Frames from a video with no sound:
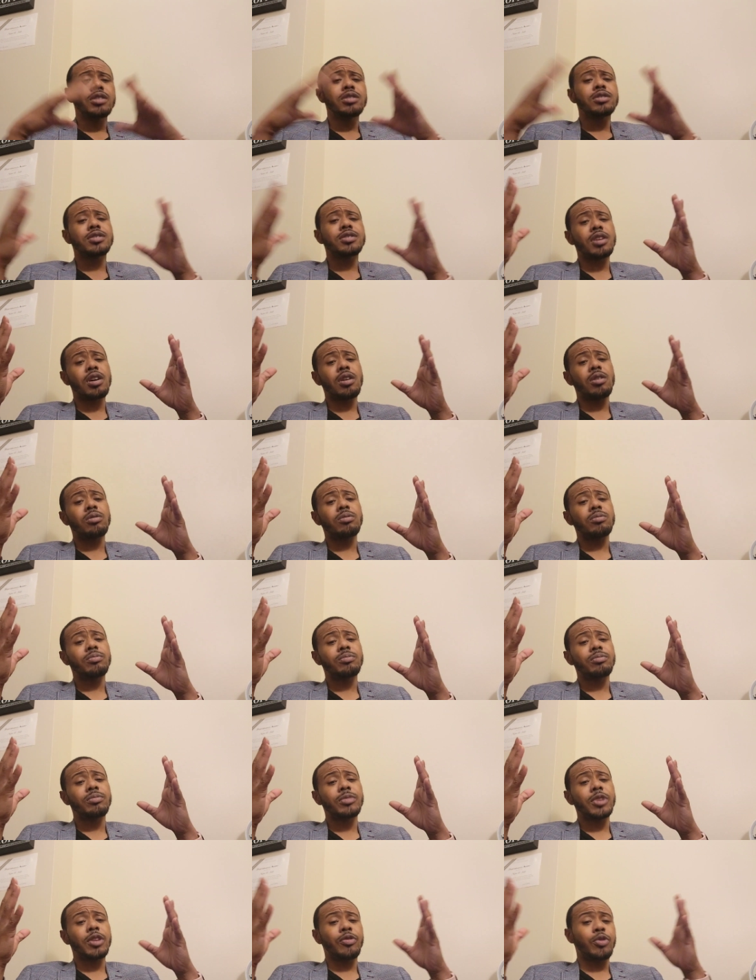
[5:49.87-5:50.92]
So,
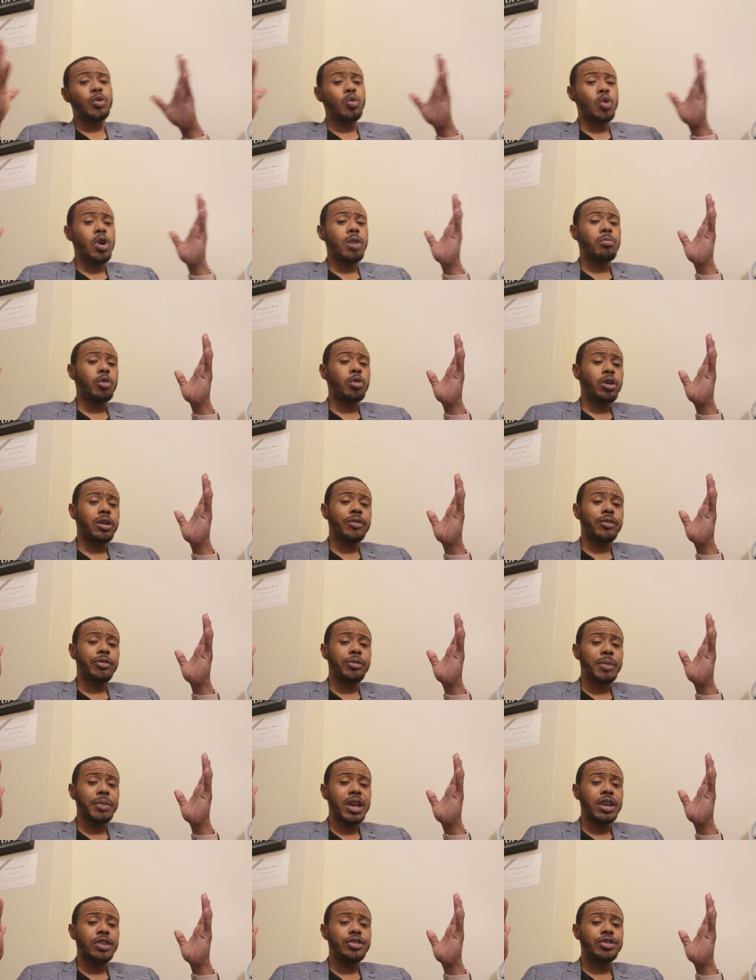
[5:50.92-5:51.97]
if you want more
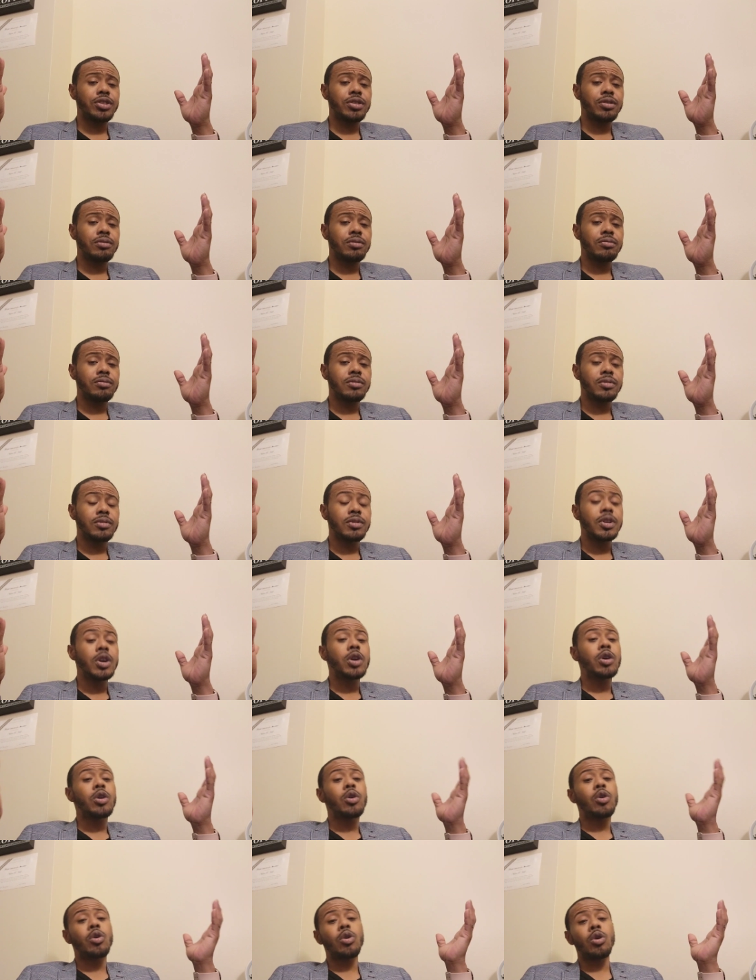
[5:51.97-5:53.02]
information
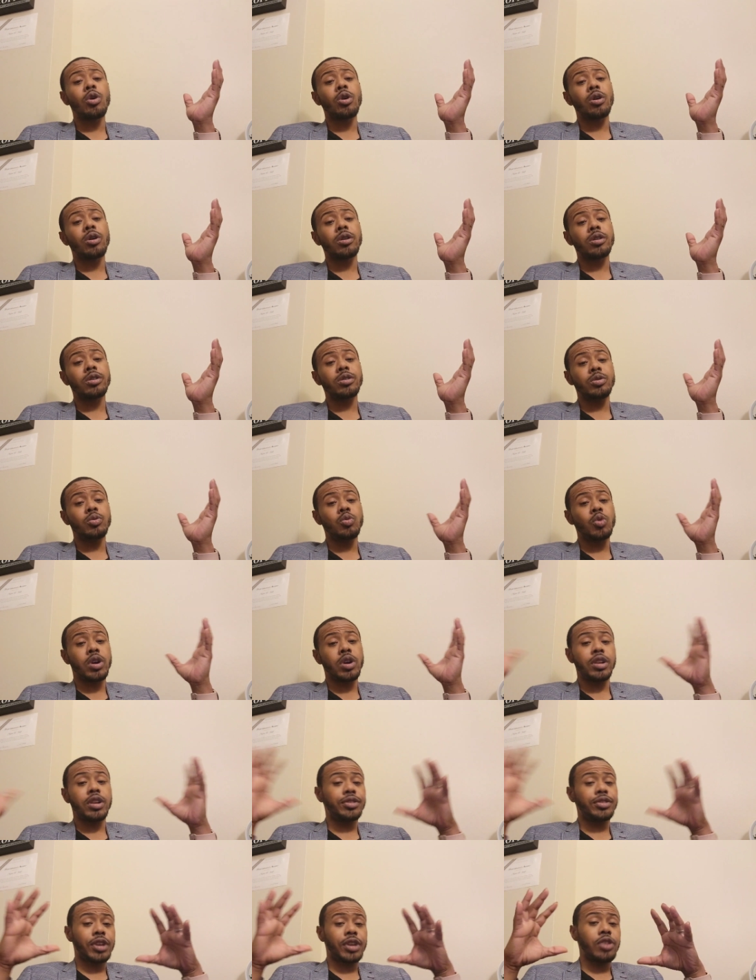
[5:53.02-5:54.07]
or you want
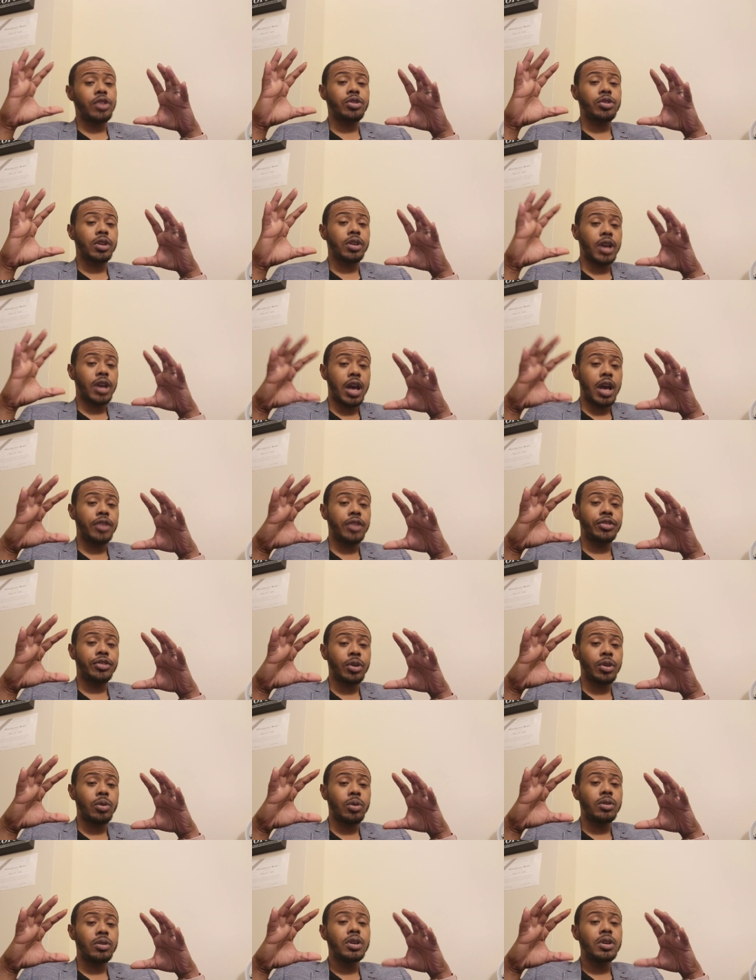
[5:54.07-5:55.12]
to schedule a
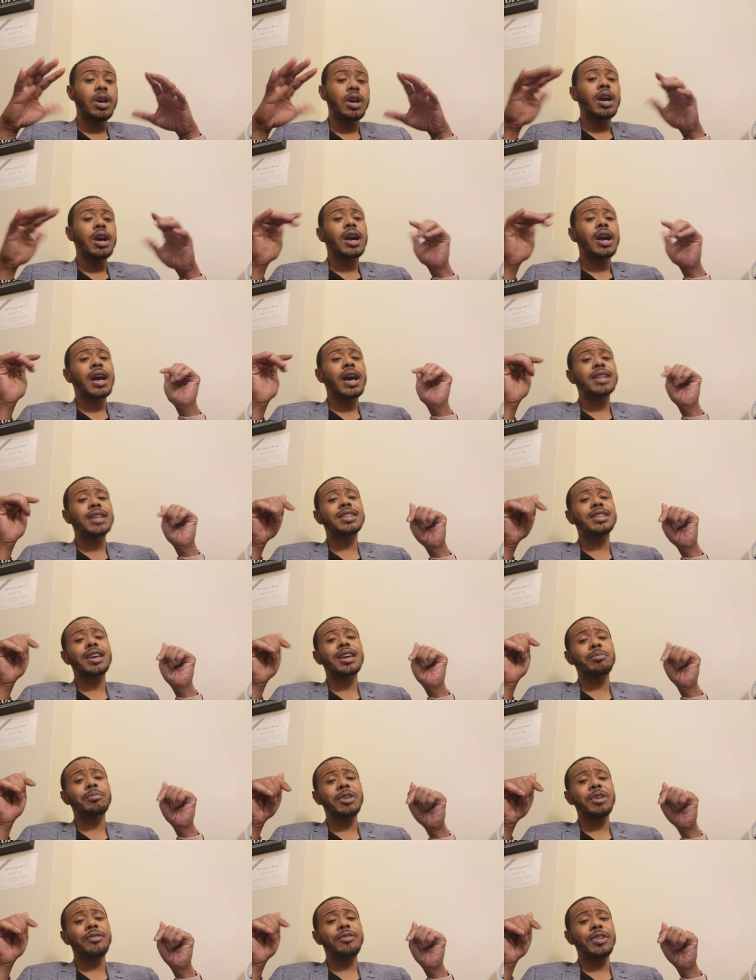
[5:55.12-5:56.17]
consult,
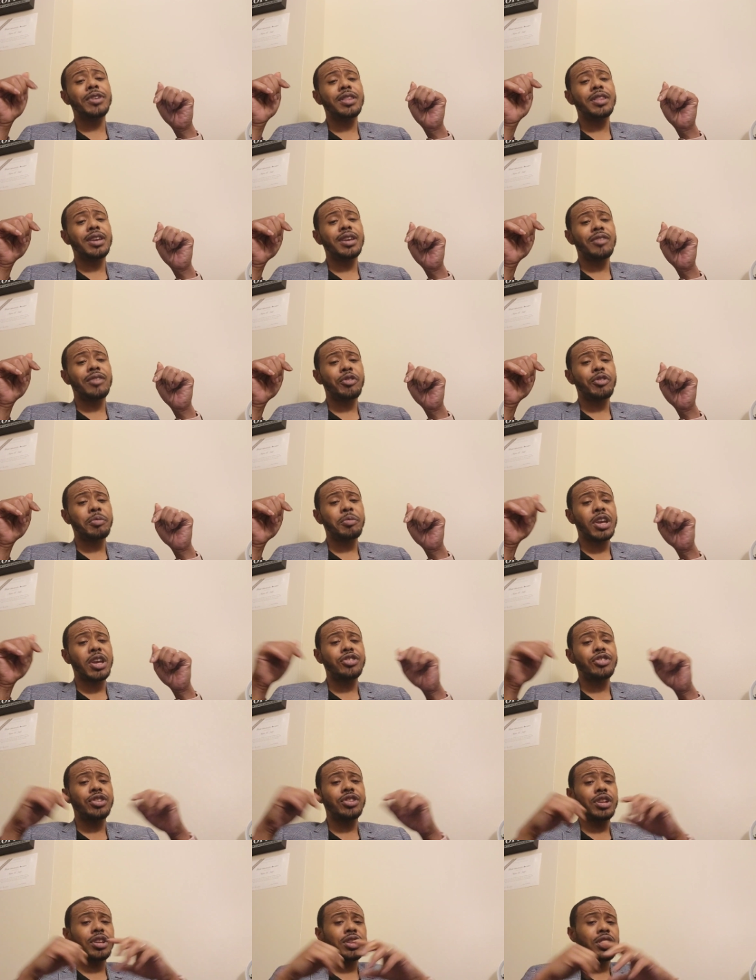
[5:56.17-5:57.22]
contact me via the
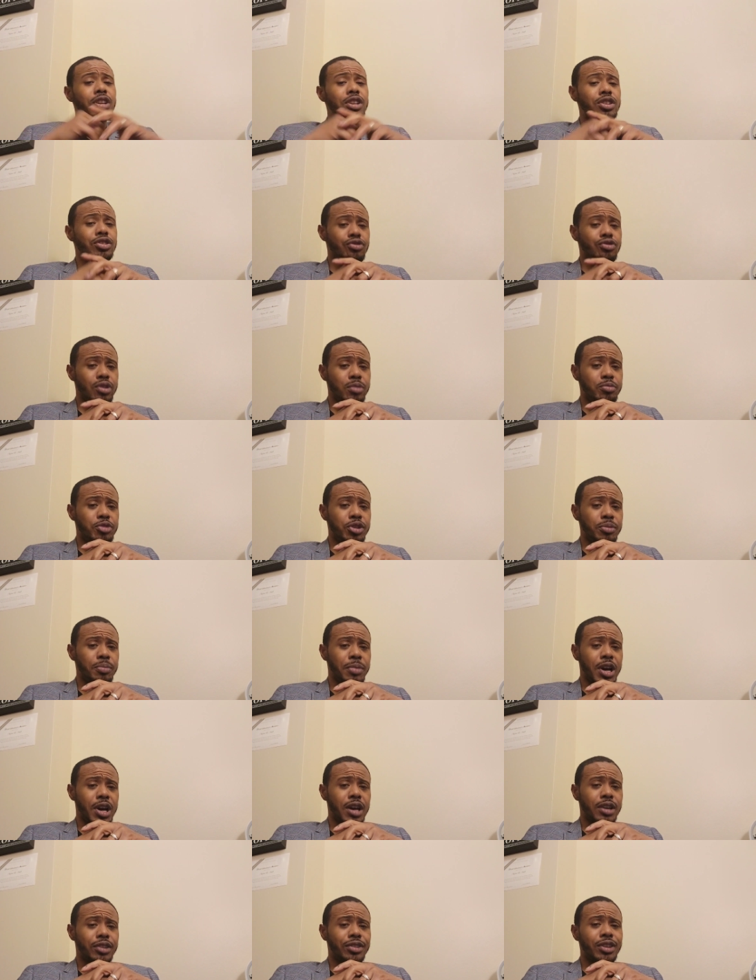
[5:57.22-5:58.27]
information in the description
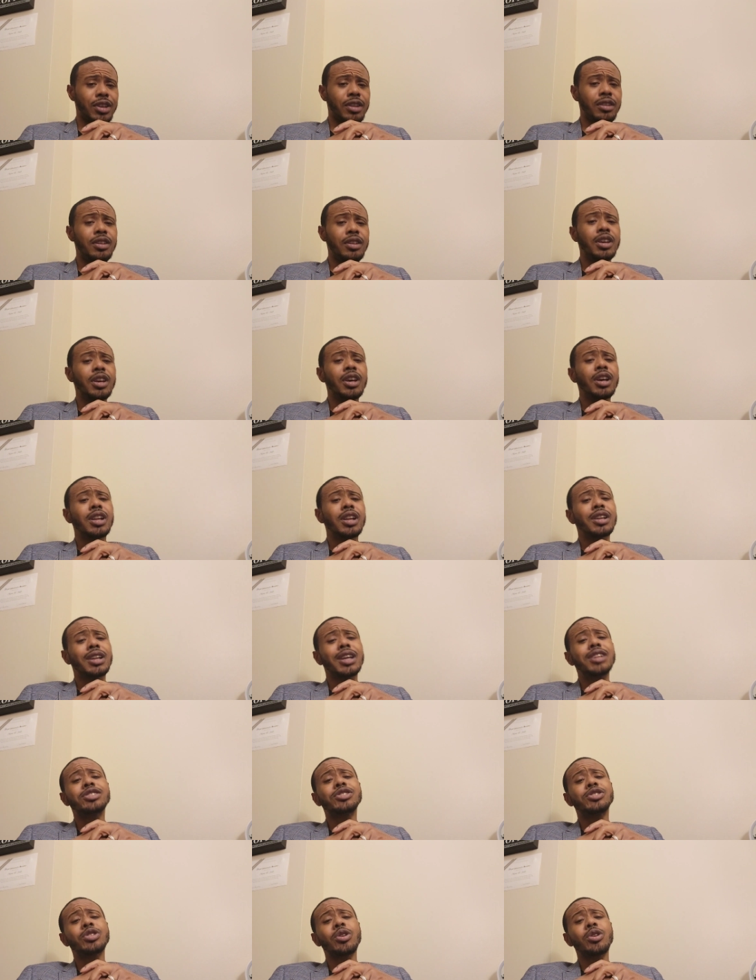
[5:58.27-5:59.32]
box and
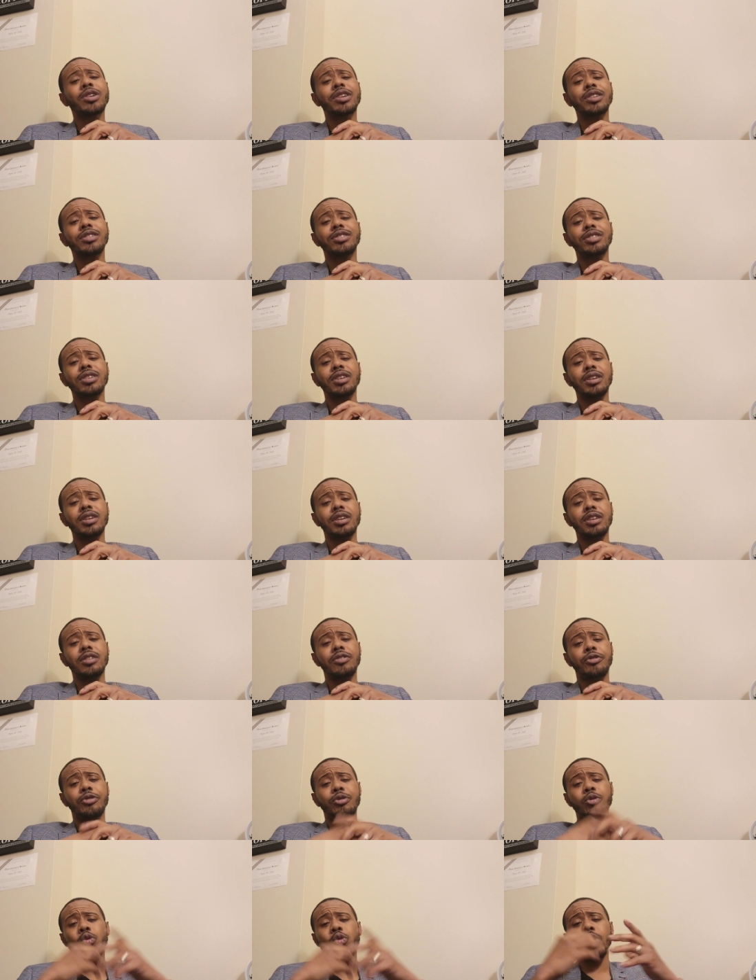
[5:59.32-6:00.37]
let's talk and see
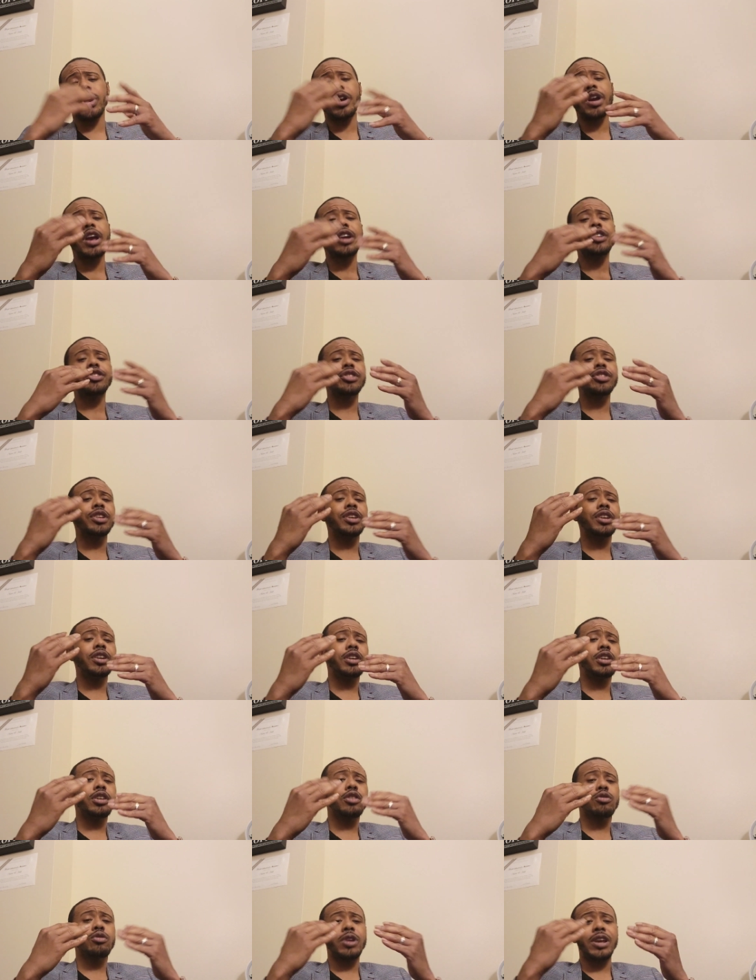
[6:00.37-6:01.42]
if we're actually
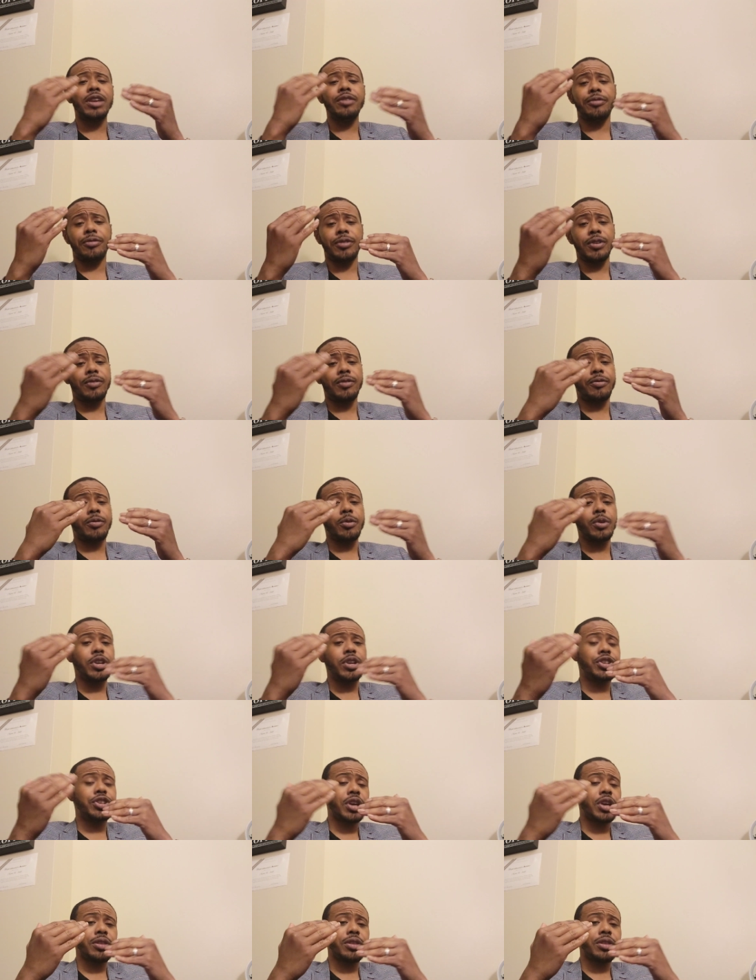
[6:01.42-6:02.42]
a great fit for each